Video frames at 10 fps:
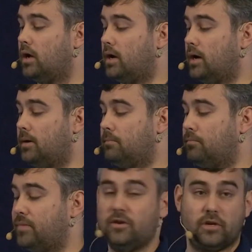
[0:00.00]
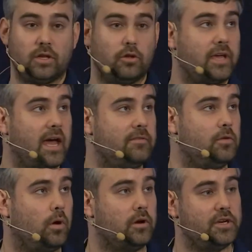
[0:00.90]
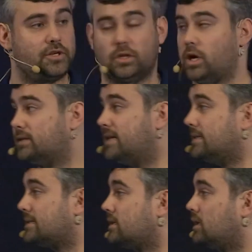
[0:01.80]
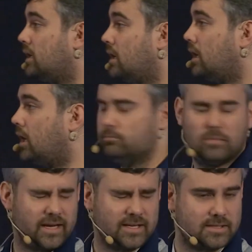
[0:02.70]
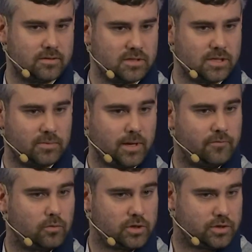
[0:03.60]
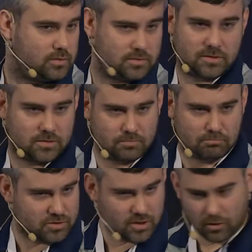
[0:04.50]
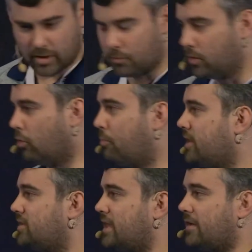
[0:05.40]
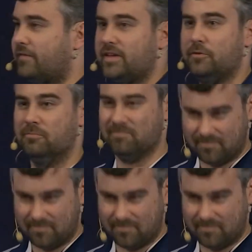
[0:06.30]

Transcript: that you can look at if you want additional content. I guess there's some time for questions, so I will open it to that. Thank you.